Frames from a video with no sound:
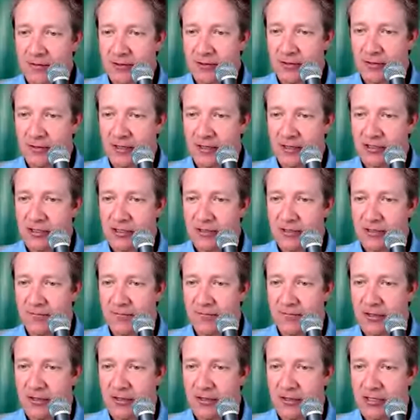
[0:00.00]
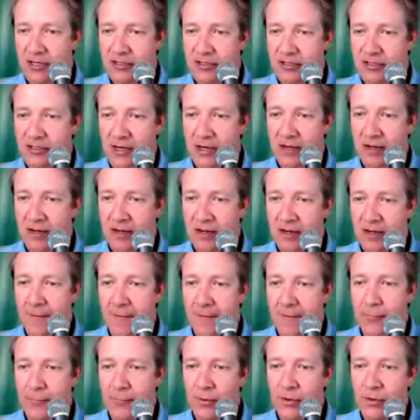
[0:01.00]
So I just finished yesterday an
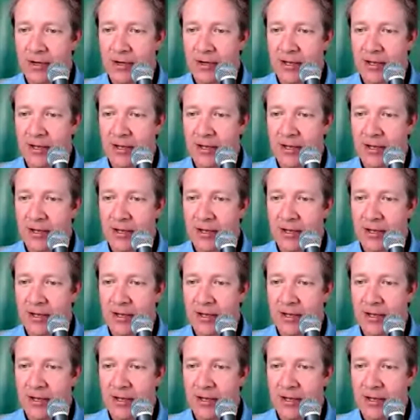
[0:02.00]
onboarding